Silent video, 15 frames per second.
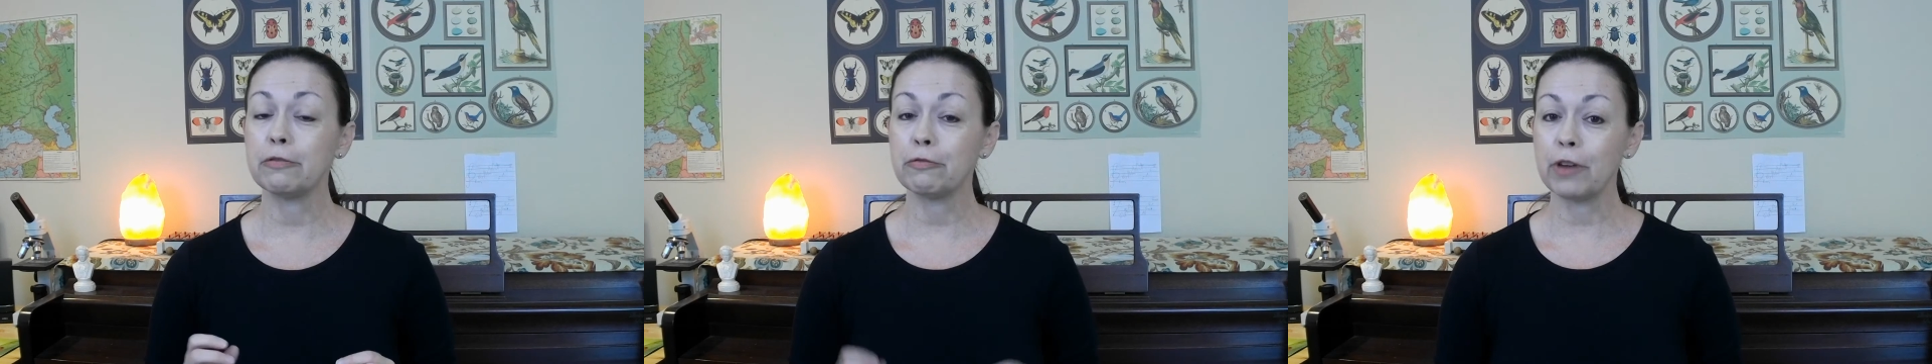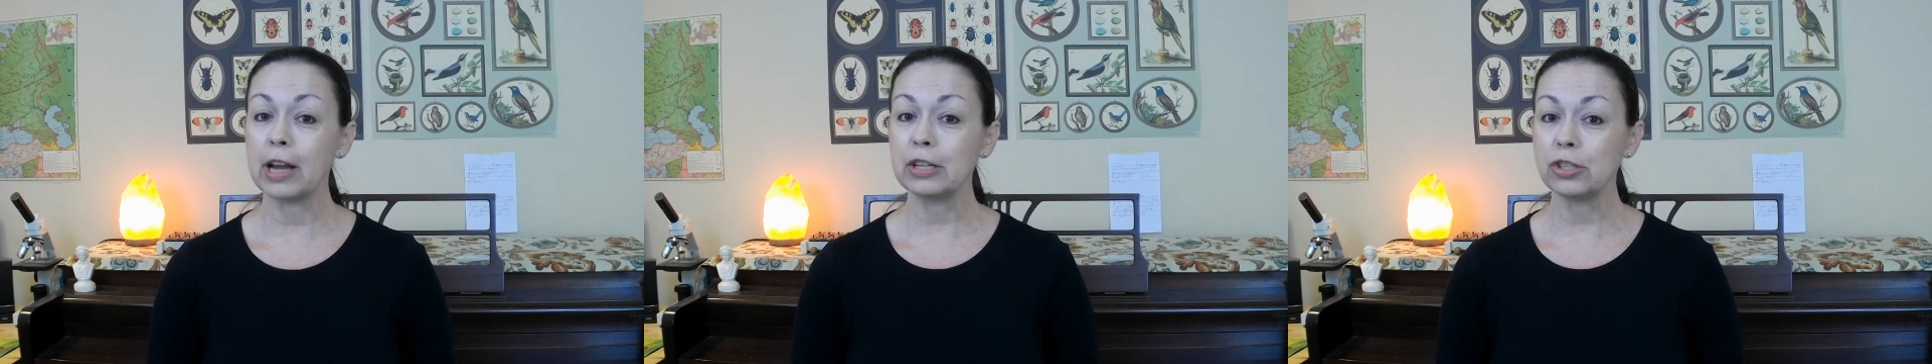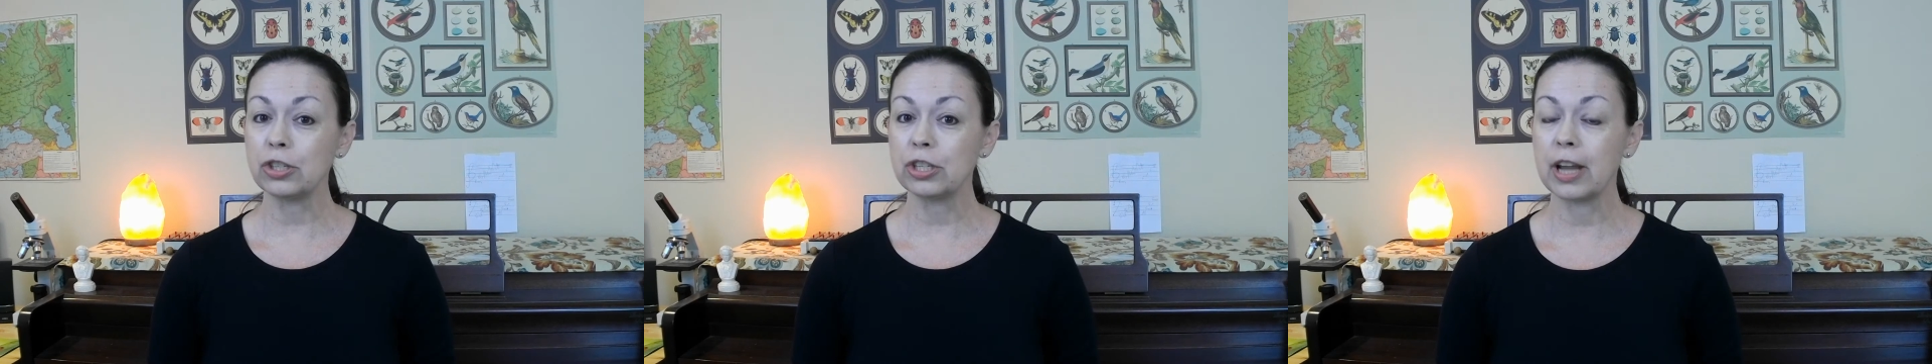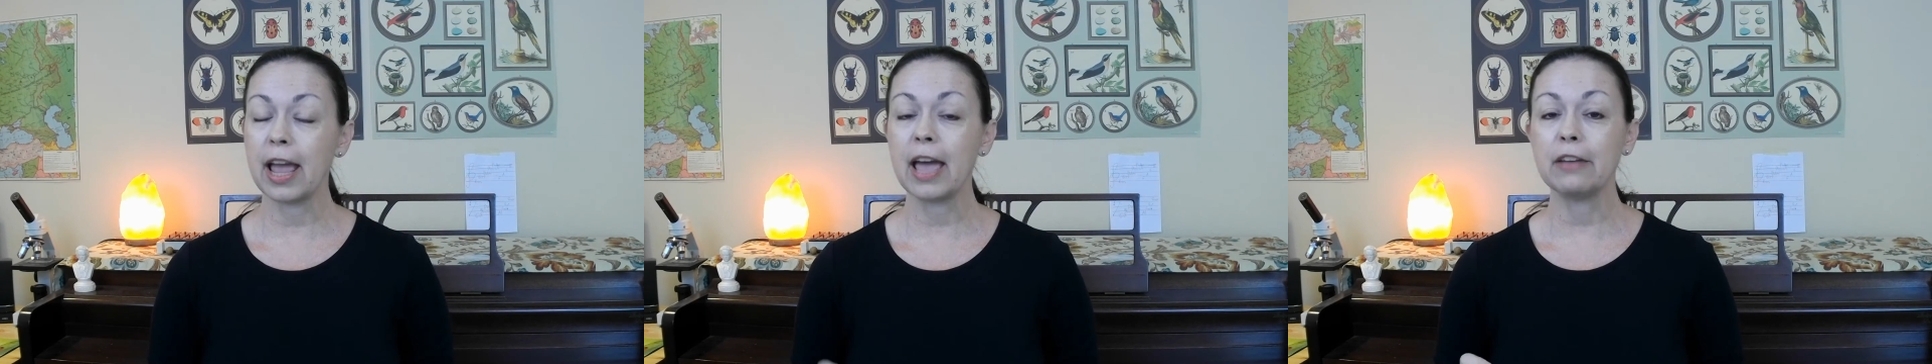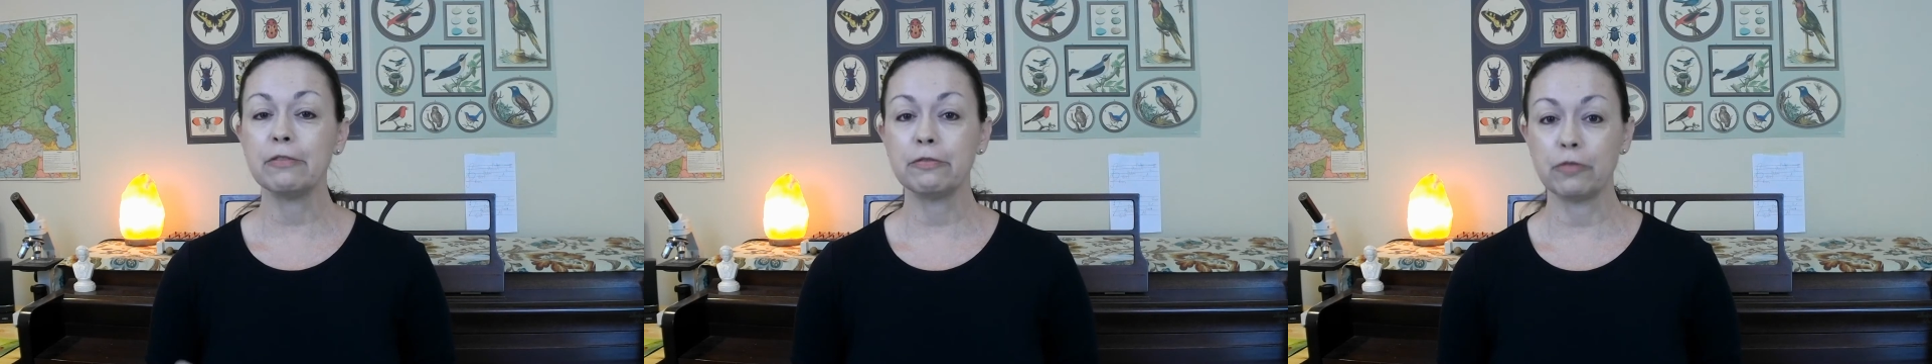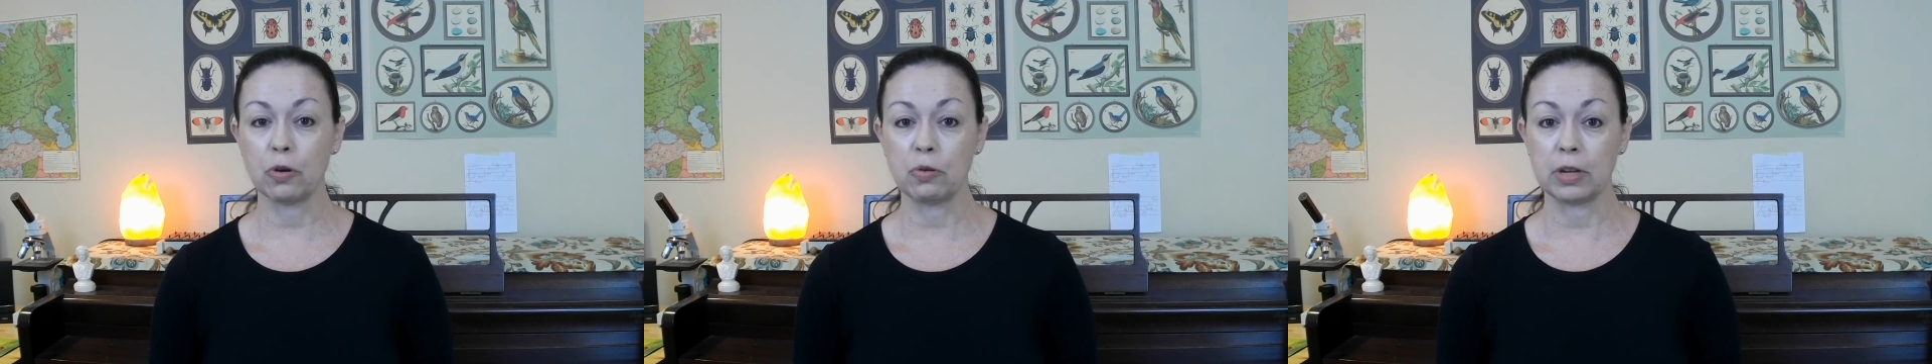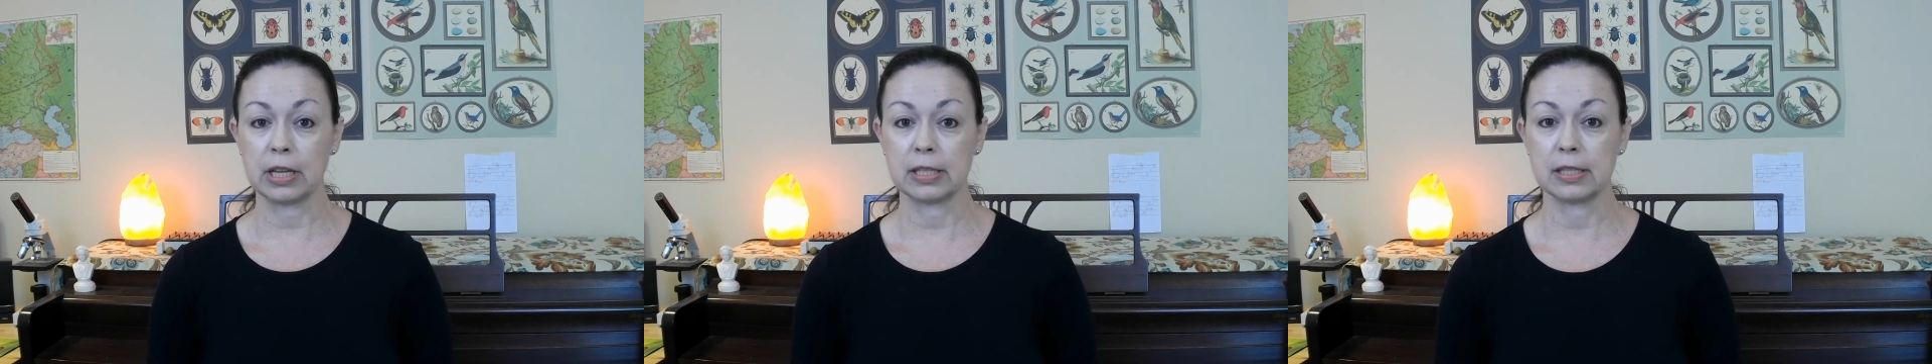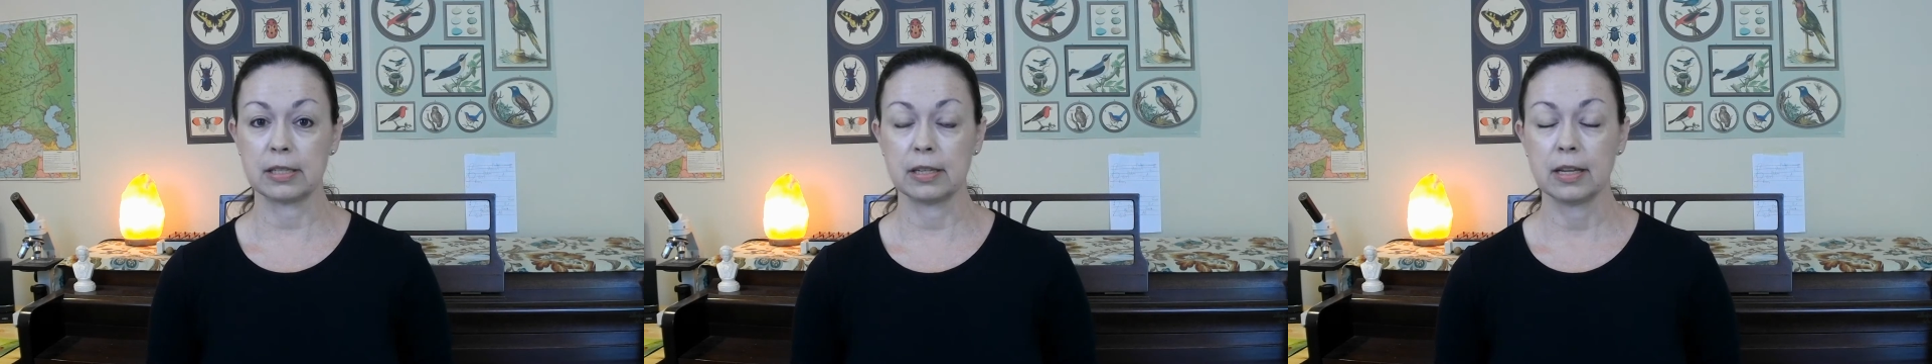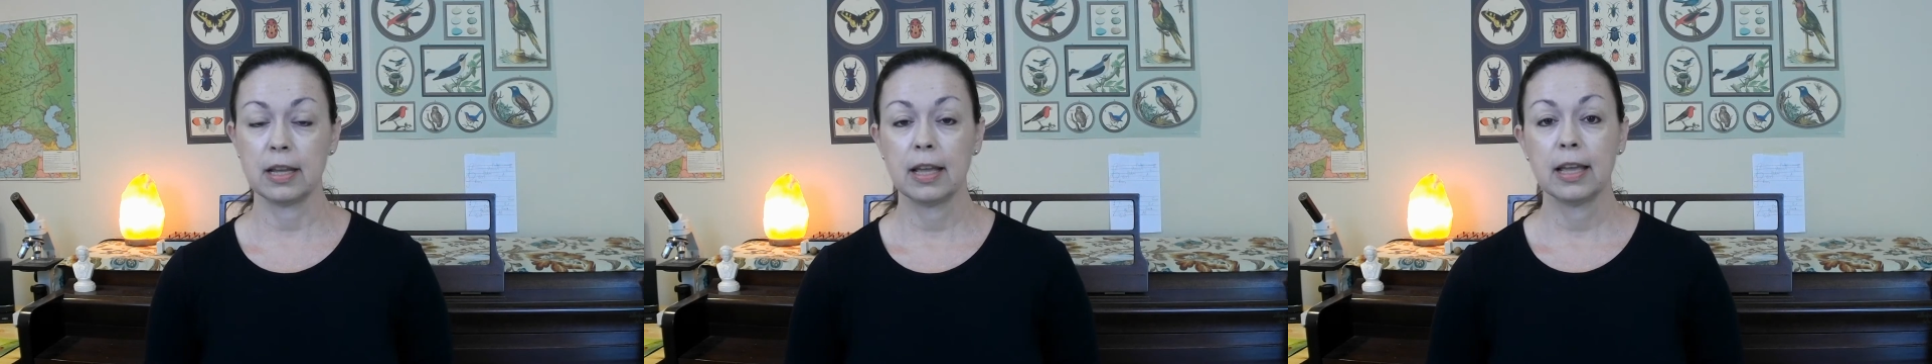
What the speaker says: fresh and focused.